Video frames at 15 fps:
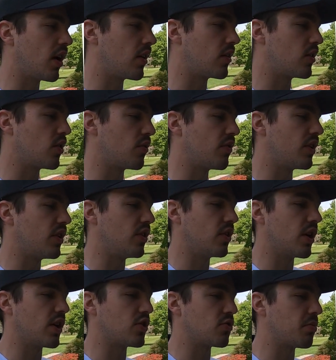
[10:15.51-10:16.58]
I don't know if any of you
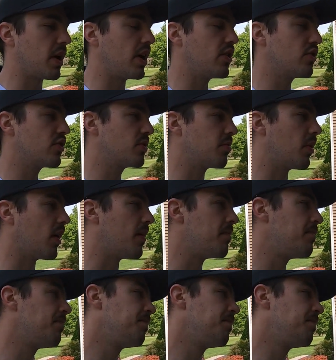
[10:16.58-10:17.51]
guys are painters, but